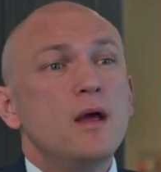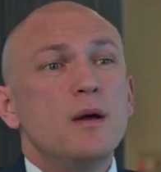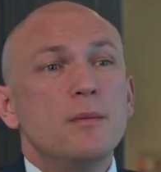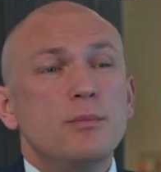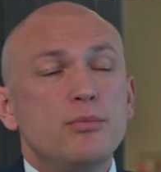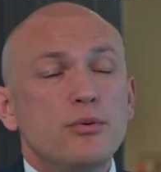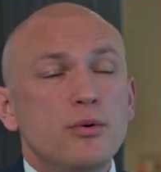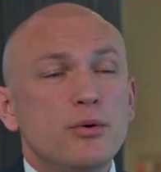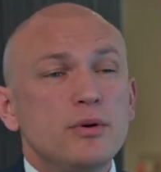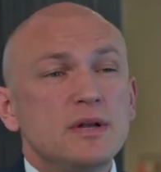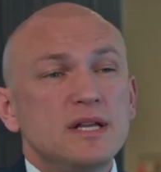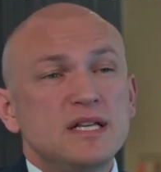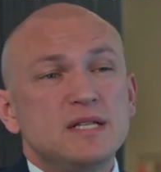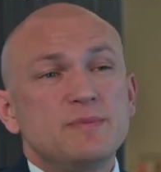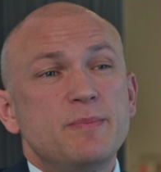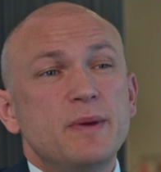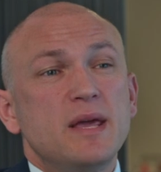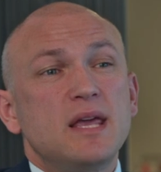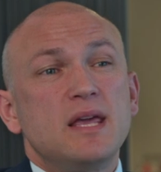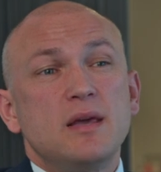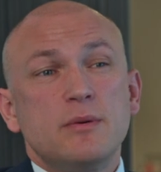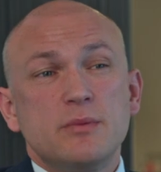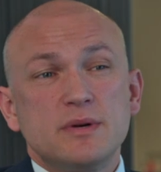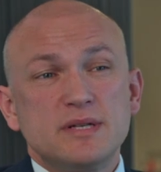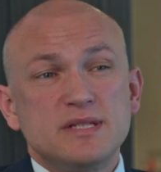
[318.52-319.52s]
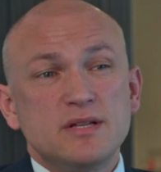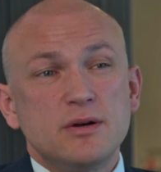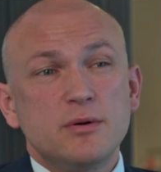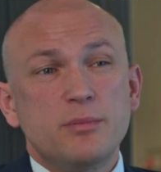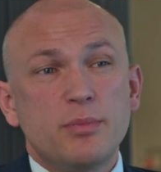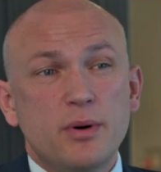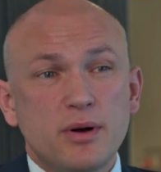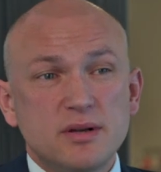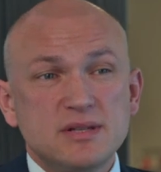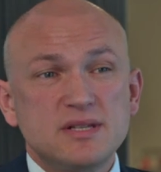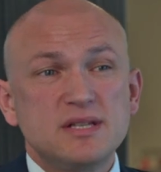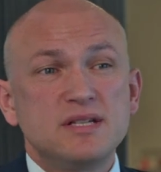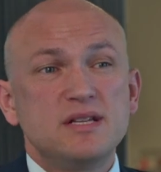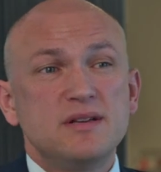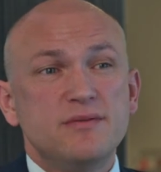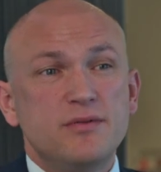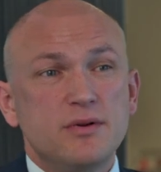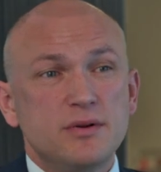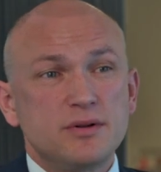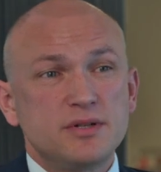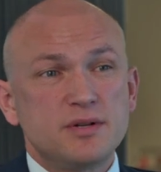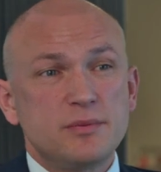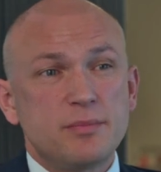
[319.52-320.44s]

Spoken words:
Broadly speaking, we're still positive on